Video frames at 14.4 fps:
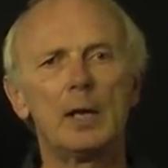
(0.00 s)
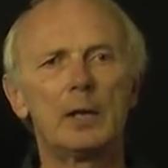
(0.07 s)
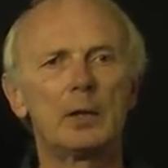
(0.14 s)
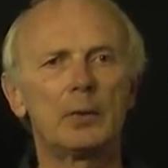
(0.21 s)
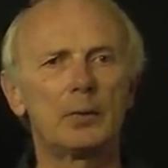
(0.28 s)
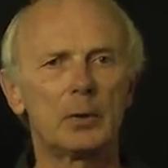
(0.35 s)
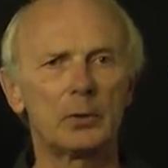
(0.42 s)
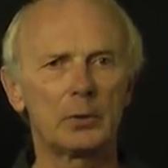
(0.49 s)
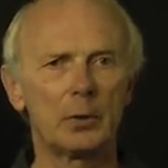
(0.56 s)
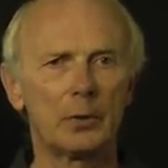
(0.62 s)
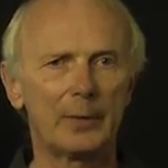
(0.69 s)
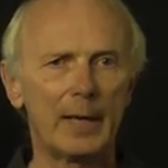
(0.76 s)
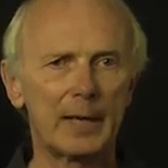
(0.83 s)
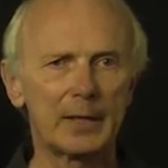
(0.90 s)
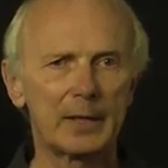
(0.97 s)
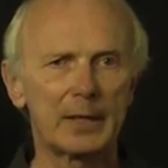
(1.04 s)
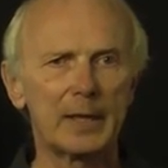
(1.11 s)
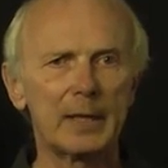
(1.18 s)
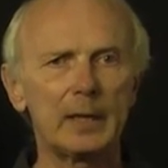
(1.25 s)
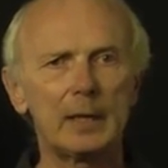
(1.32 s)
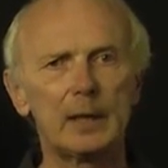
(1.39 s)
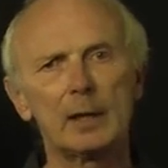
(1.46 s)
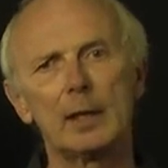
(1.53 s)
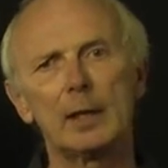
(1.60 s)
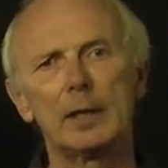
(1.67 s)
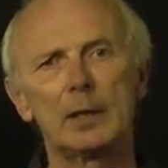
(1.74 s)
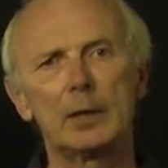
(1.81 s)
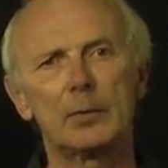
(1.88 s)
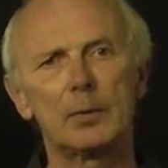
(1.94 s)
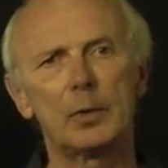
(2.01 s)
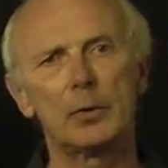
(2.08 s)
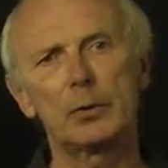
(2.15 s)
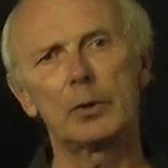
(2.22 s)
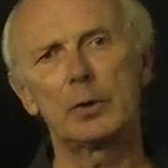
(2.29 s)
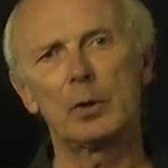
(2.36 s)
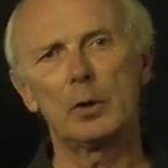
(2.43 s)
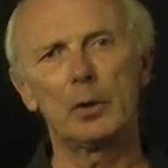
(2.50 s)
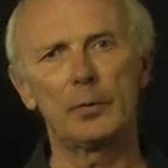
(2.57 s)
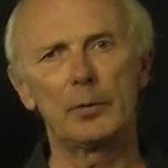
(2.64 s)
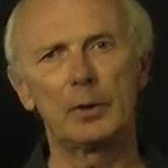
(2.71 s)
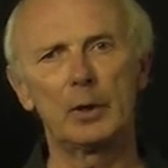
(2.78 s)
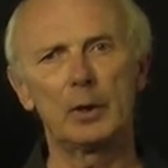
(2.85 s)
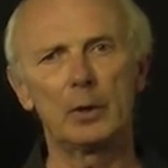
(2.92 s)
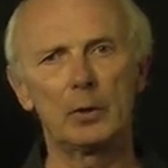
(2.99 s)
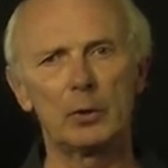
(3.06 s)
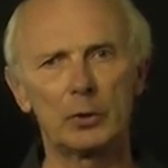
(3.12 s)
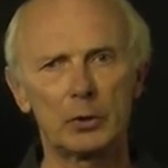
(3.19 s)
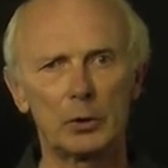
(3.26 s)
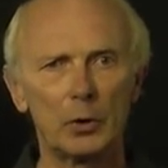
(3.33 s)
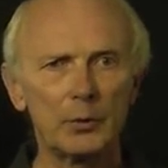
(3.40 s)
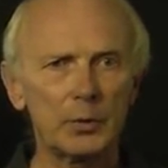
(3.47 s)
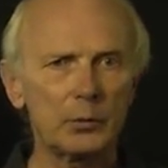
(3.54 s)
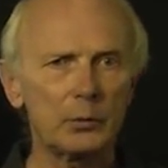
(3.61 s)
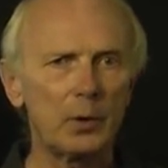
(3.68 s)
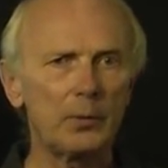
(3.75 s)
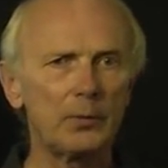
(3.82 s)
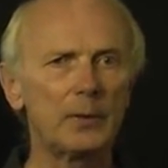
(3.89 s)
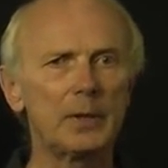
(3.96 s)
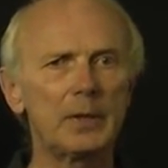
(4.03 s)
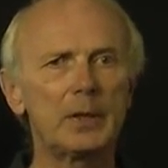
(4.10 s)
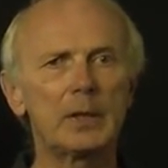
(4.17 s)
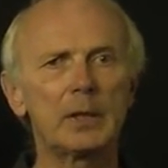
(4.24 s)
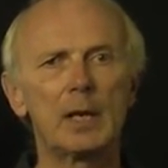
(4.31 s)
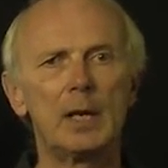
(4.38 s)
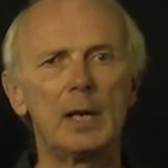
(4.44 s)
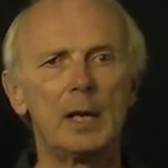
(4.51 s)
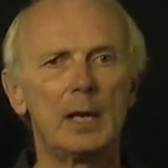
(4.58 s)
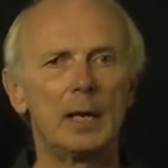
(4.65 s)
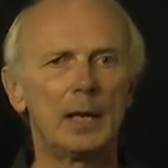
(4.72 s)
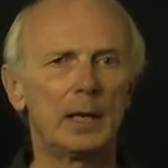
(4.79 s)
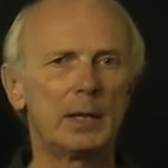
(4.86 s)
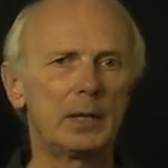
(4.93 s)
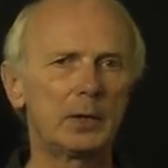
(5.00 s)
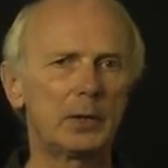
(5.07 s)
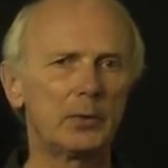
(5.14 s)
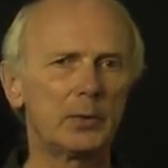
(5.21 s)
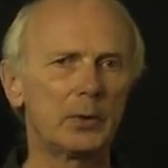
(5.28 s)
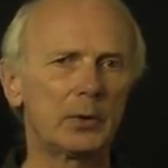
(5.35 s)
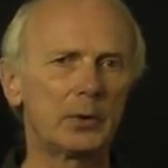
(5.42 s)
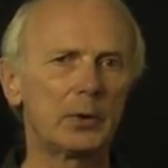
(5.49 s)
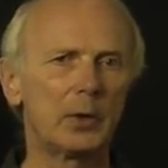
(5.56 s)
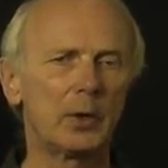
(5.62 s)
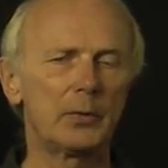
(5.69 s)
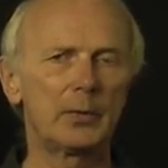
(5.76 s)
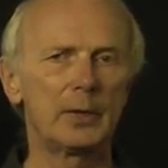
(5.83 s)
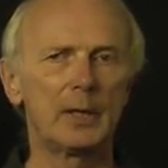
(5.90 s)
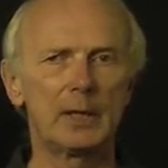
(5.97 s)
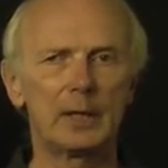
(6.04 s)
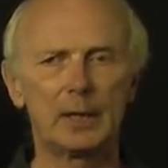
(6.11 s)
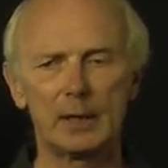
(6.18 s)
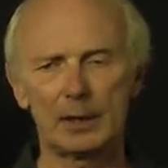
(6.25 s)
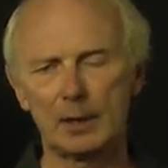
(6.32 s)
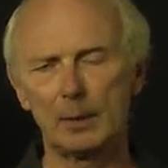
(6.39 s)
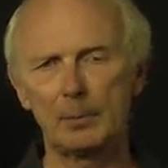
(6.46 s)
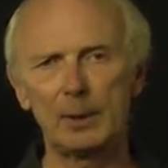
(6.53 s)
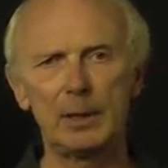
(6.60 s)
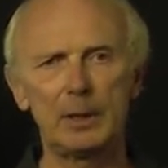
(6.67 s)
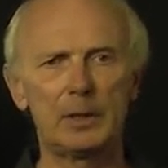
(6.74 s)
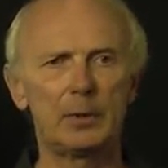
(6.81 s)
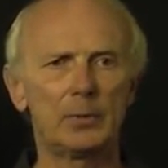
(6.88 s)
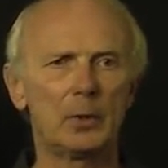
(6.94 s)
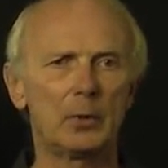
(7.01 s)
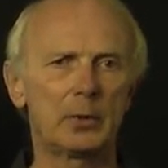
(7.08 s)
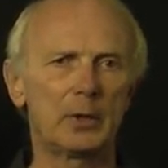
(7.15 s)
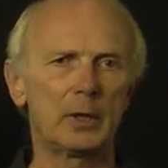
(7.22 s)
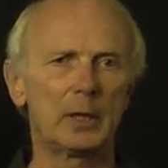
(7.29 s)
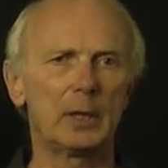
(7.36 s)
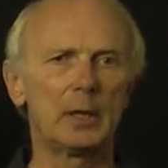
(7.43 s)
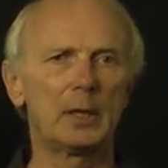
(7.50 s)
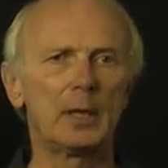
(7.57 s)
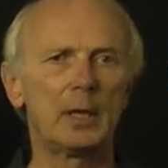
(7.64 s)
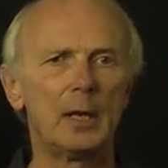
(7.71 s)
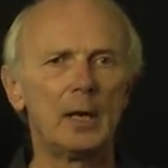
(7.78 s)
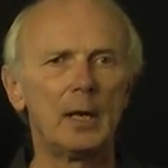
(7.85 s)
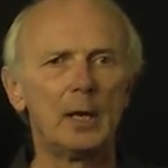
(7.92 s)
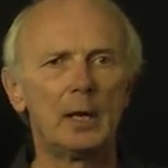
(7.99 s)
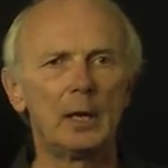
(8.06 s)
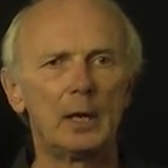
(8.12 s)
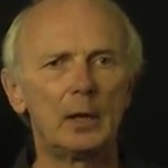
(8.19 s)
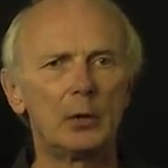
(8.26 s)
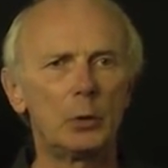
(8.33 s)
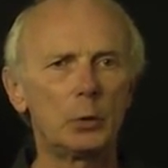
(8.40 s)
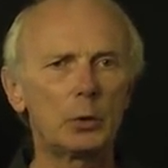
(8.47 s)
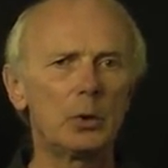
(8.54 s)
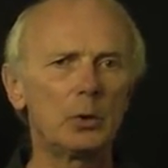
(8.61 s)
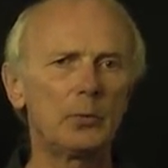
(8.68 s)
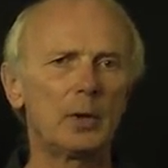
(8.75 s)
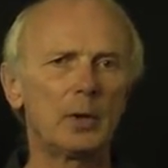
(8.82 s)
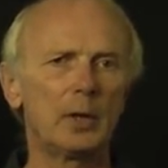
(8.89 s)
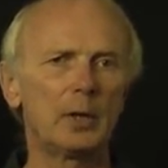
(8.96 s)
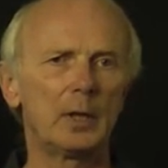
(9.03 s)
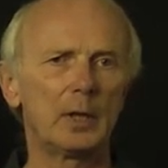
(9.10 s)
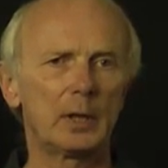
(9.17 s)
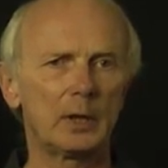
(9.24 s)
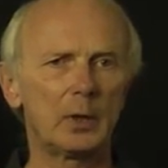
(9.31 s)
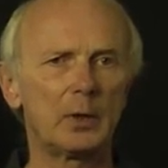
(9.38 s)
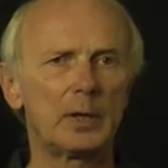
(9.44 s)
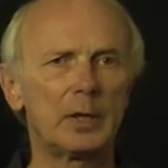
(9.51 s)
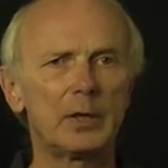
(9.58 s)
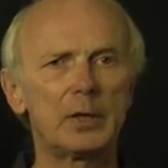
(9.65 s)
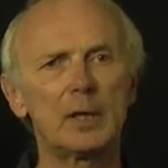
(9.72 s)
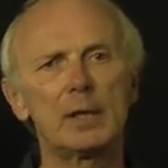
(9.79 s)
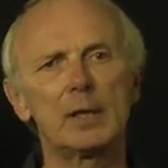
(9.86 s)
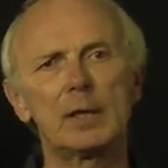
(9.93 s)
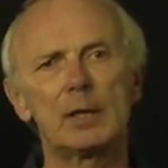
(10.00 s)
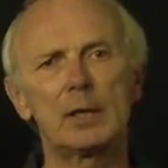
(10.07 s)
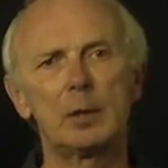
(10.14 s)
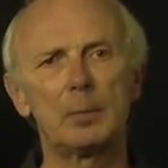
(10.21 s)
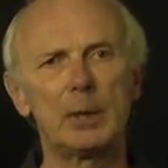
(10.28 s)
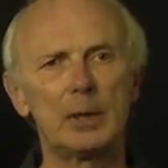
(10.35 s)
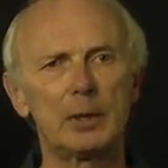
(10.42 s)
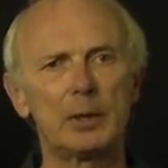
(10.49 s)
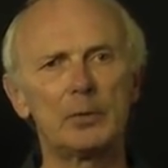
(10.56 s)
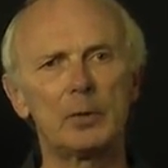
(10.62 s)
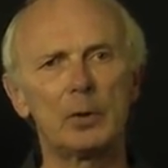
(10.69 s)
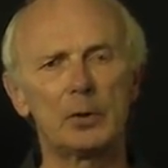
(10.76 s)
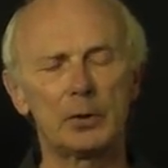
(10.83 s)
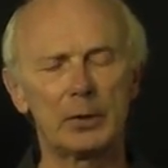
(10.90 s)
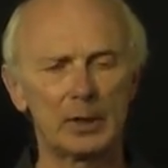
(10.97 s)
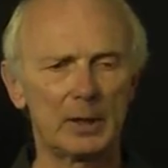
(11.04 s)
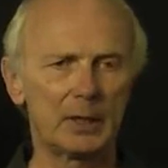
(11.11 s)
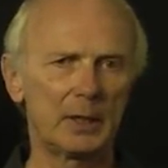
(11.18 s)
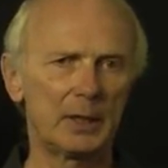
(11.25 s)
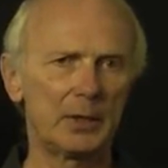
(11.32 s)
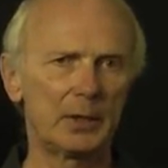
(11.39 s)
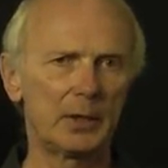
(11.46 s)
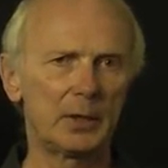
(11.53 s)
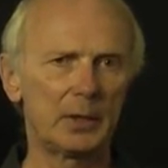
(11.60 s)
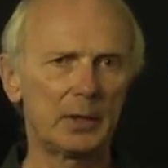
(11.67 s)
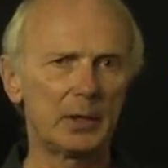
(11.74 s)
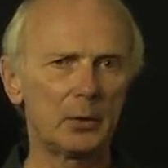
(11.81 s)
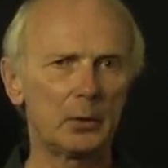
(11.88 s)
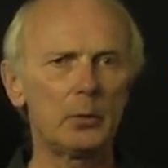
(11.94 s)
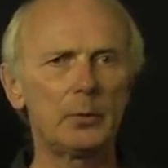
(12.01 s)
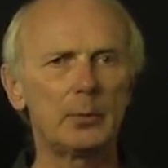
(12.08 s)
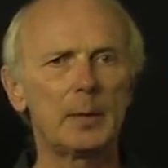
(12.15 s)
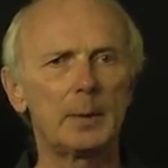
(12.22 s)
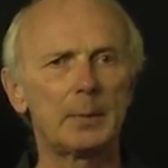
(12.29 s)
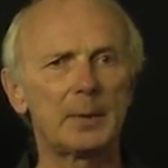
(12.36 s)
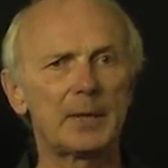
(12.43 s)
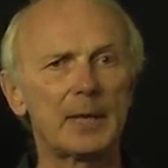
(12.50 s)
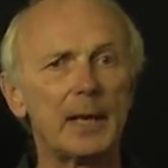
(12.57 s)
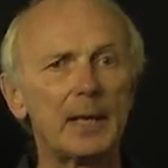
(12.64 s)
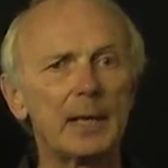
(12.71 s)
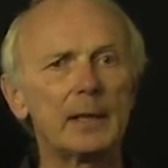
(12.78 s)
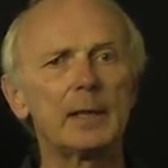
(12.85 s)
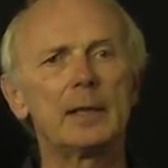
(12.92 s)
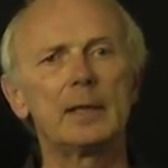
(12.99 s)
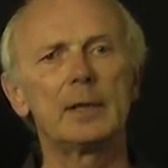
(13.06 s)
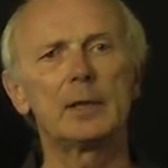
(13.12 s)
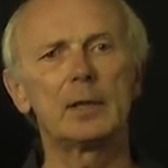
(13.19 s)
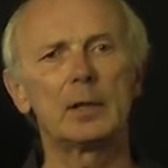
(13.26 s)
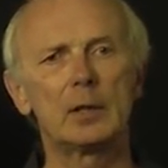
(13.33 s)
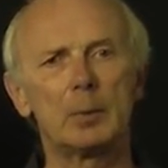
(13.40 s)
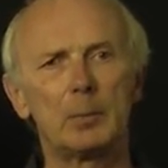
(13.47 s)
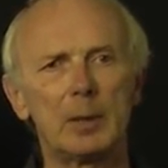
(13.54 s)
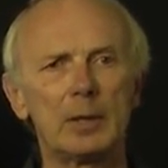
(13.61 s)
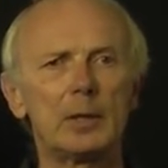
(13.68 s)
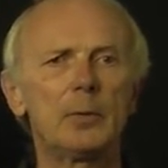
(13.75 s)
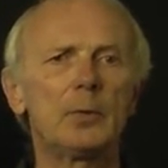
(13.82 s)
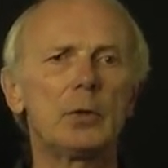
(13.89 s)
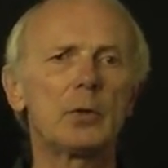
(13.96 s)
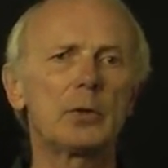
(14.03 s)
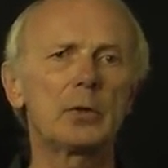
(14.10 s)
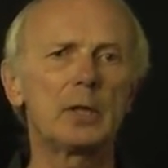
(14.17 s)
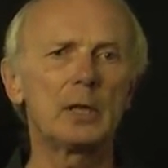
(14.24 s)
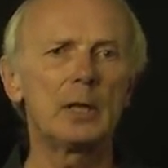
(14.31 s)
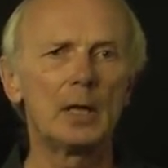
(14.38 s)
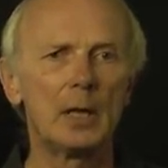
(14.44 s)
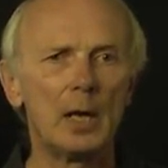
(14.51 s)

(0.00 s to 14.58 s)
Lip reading: It's a function of height z, and it's a function of the surface roughness, and it's a function of the stability function. In neutral conditions, the stability function is 0. The psi there is the stability function.